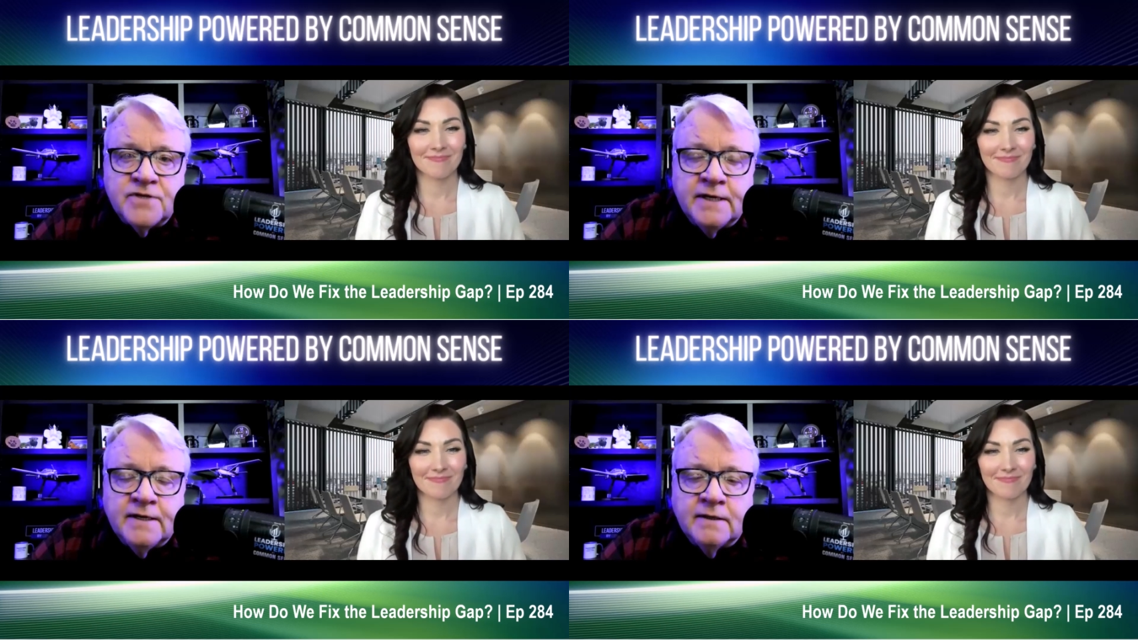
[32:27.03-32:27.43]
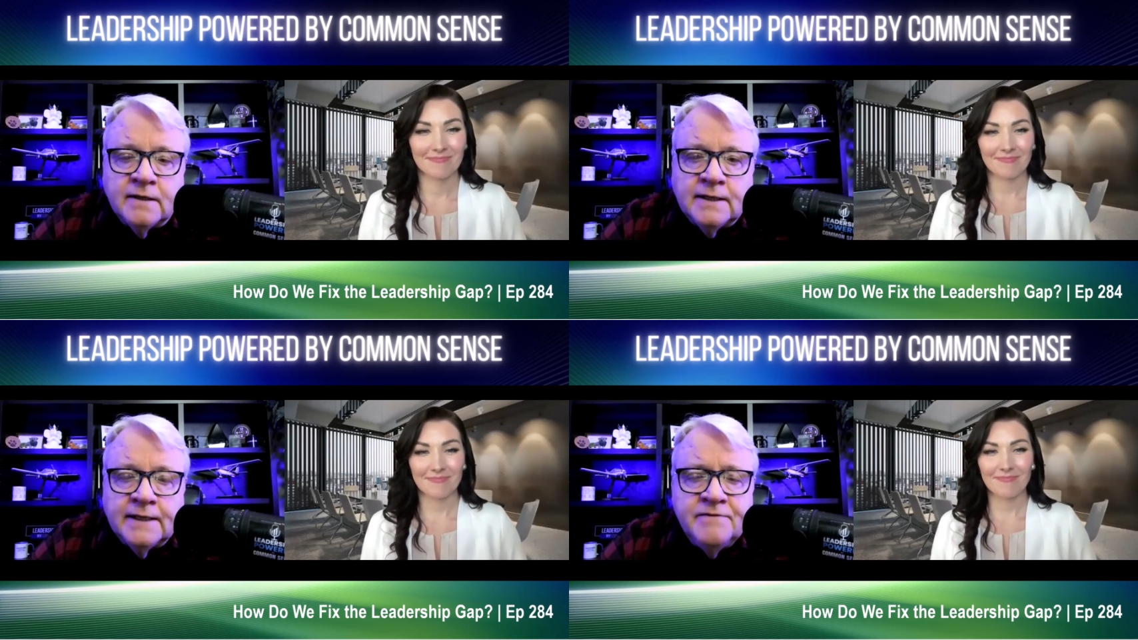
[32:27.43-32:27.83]
Speaker 1: and
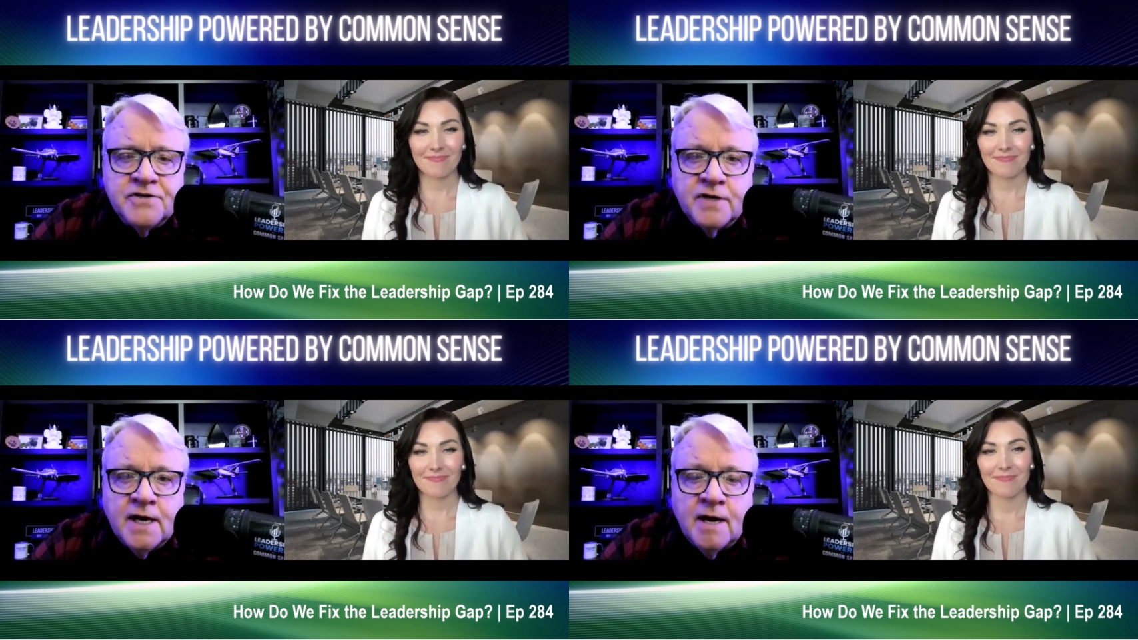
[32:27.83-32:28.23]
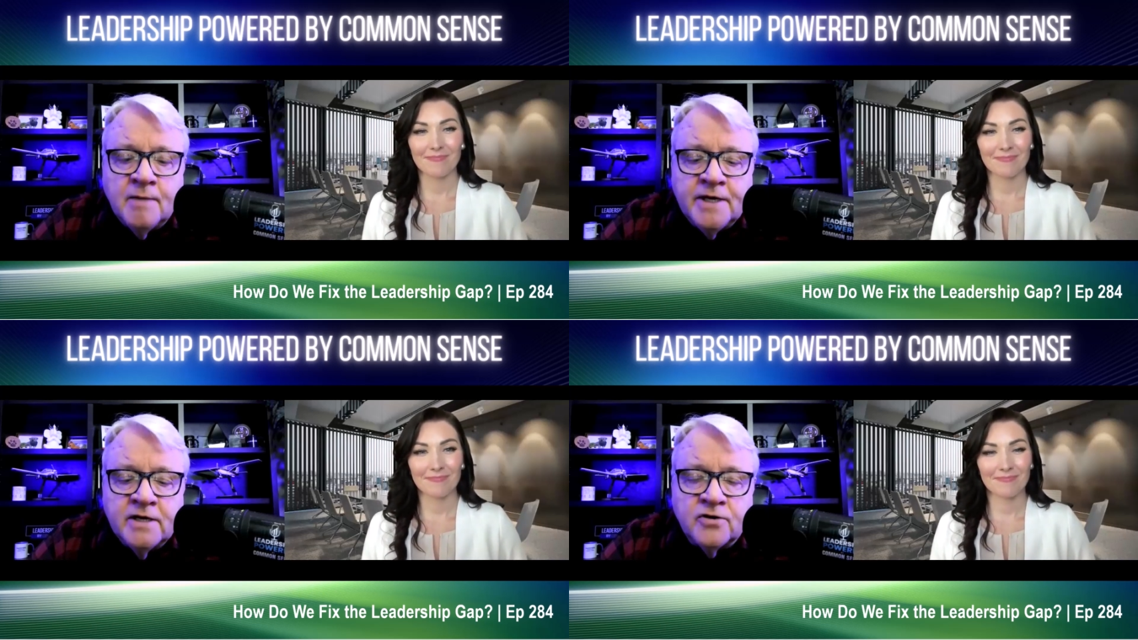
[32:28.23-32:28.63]
leave us a
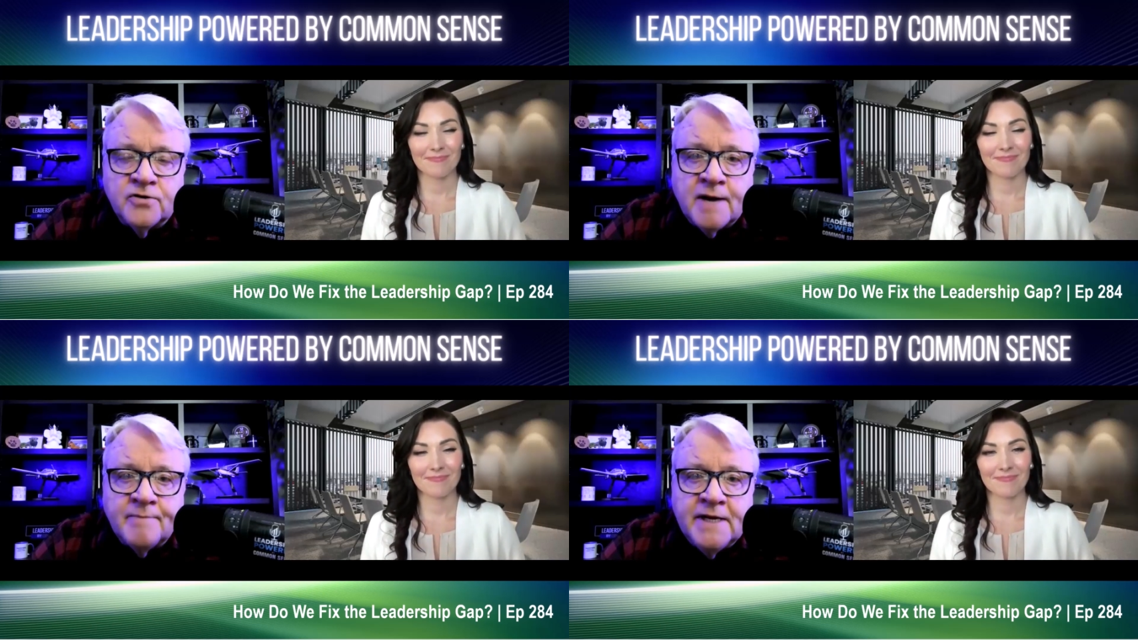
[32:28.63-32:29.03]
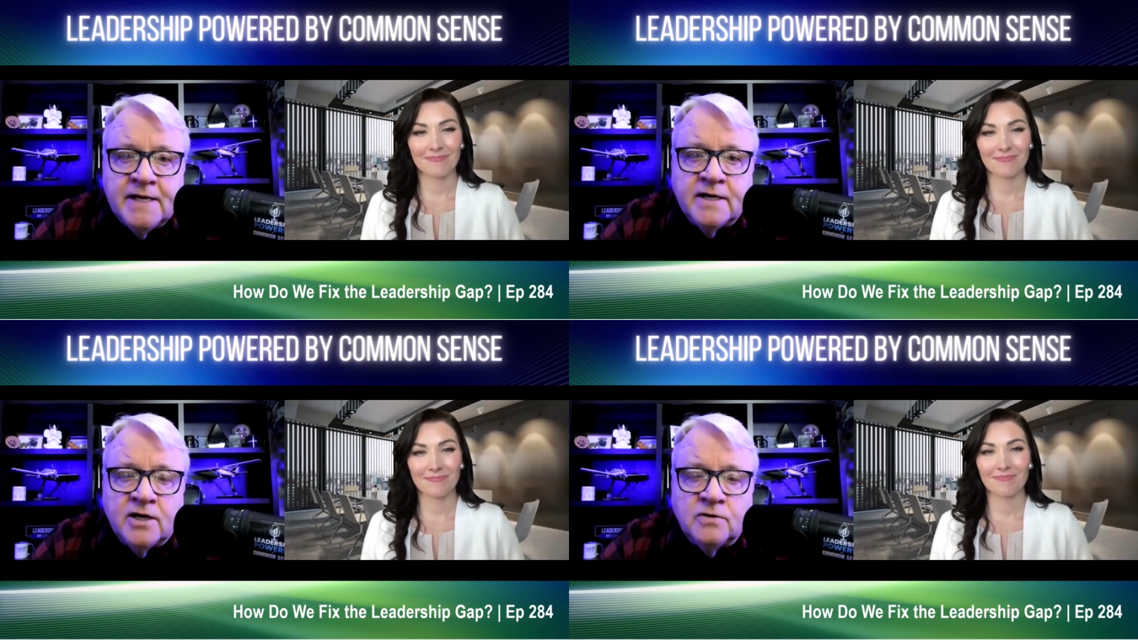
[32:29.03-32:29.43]
comment or drop me
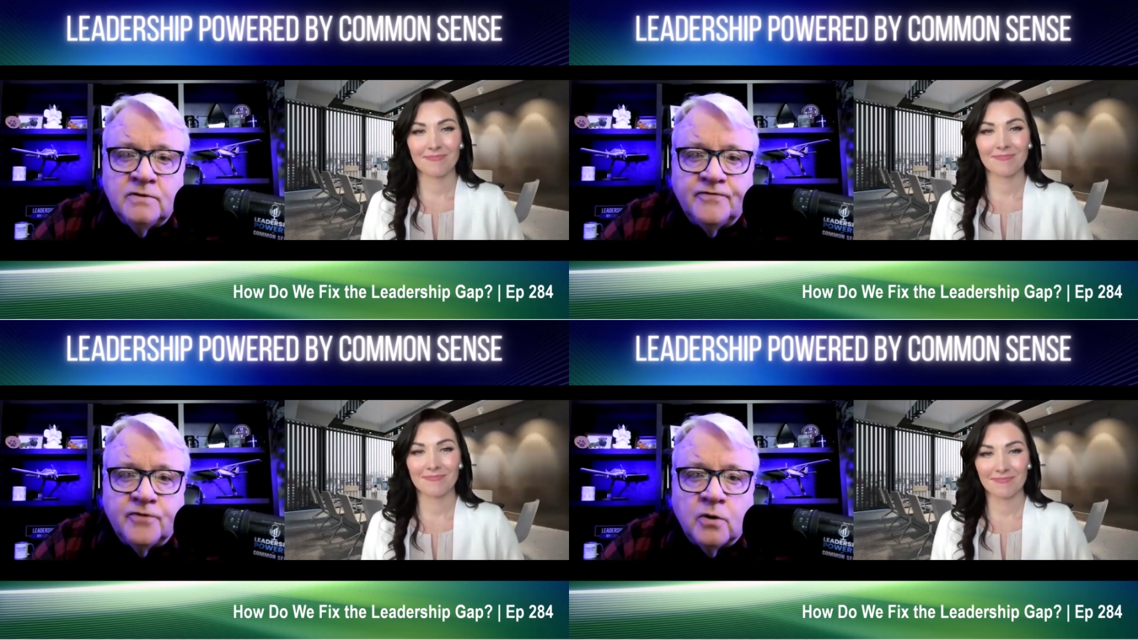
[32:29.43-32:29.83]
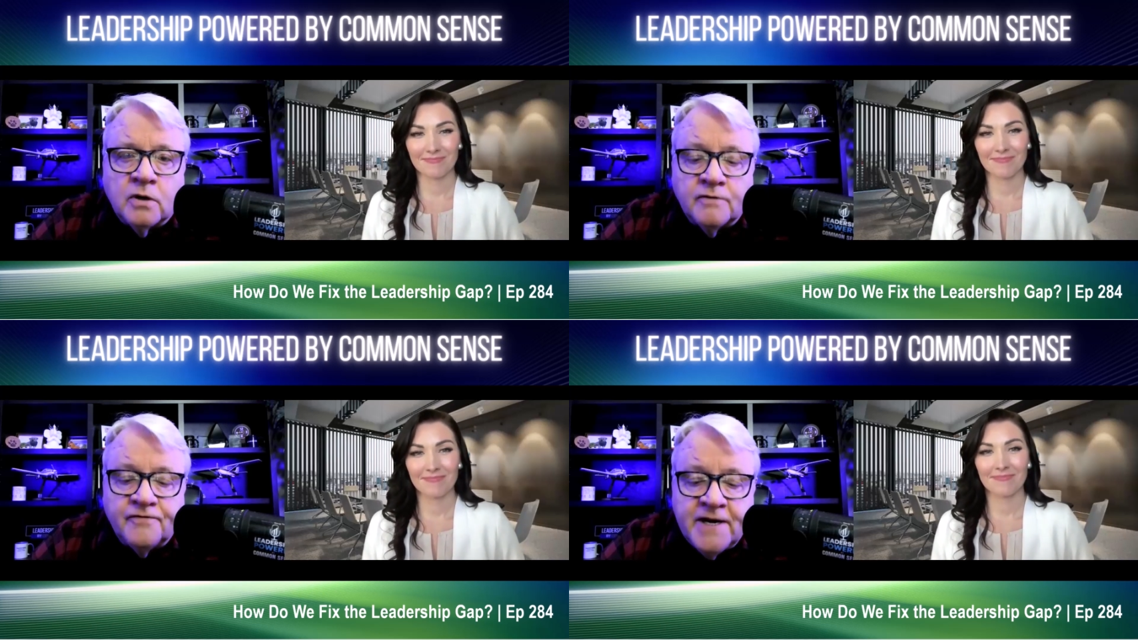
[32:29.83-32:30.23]
a note
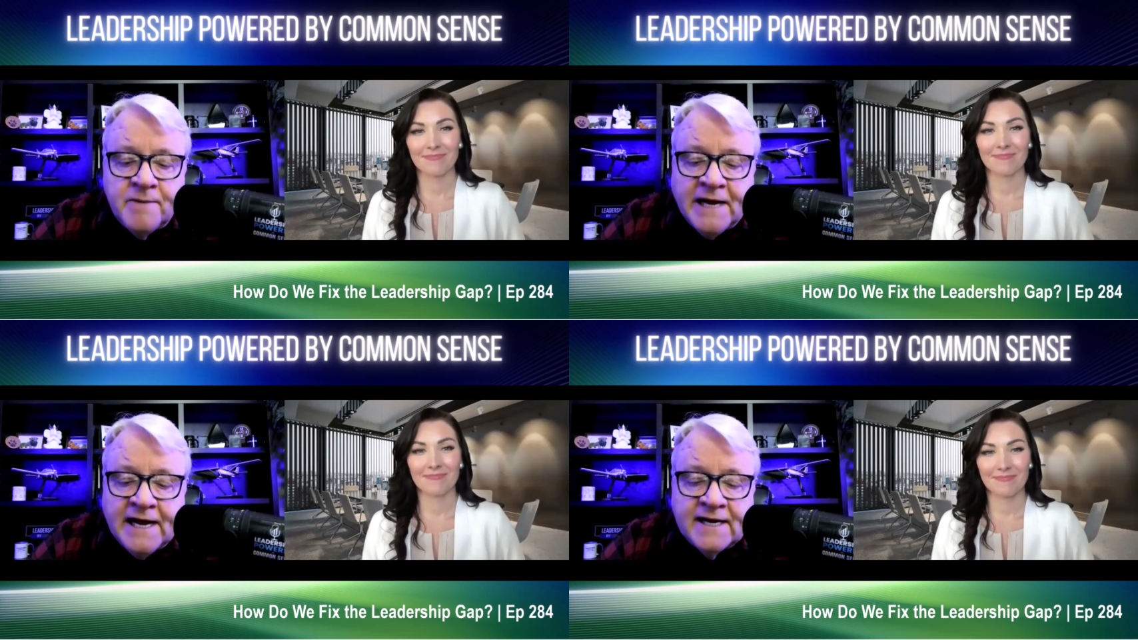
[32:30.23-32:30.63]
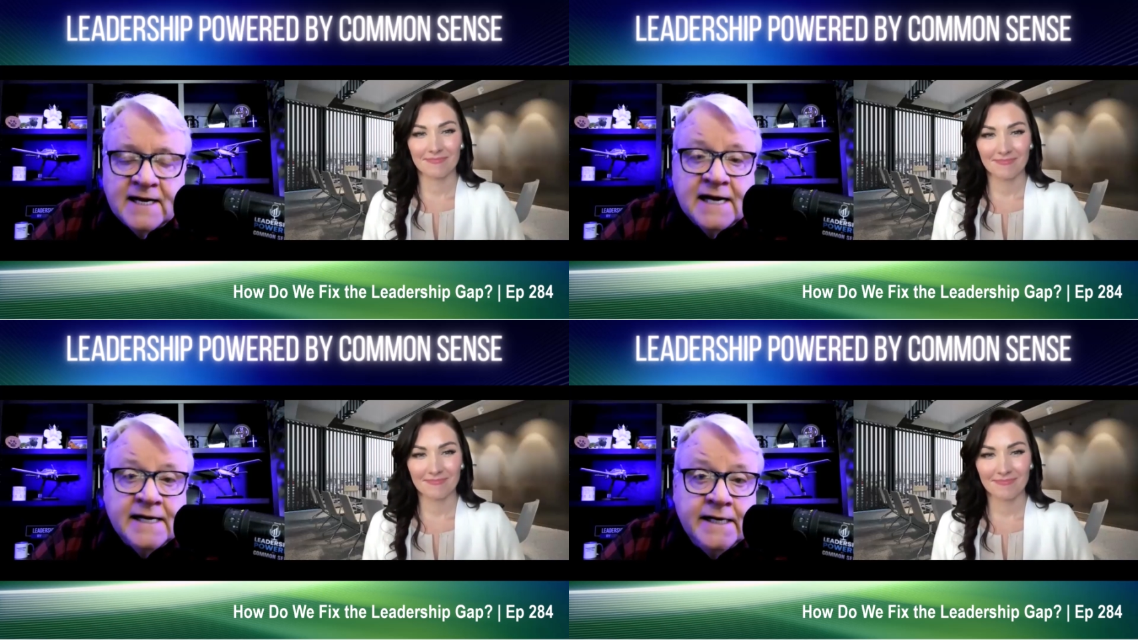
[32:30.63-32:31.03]
for feedback and
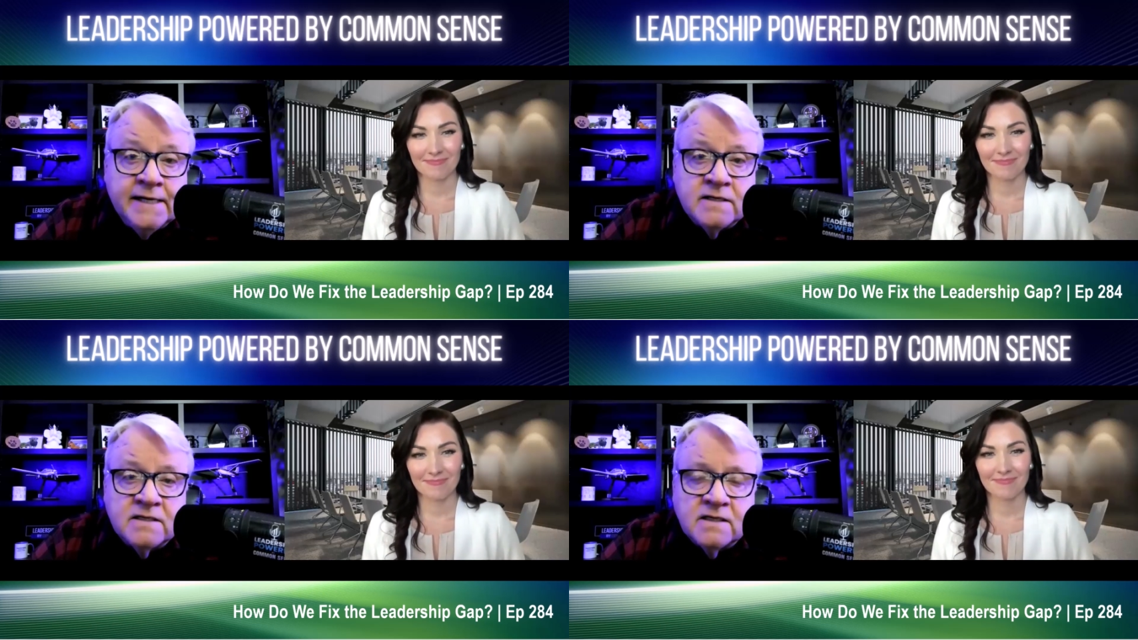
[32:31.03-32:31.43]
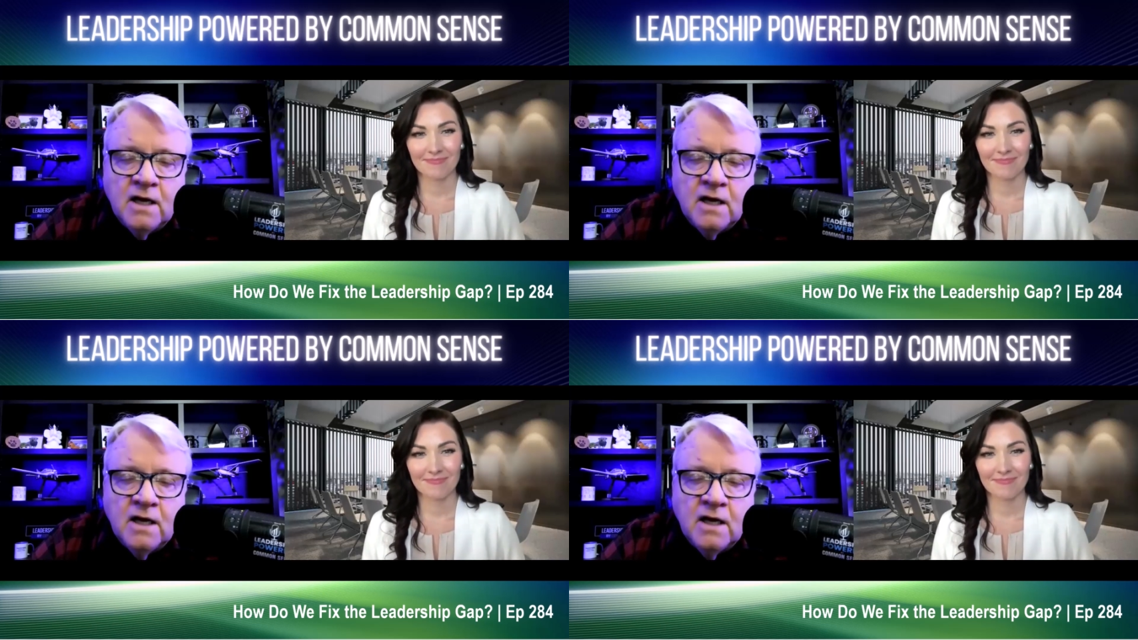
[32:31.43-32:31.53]
ideas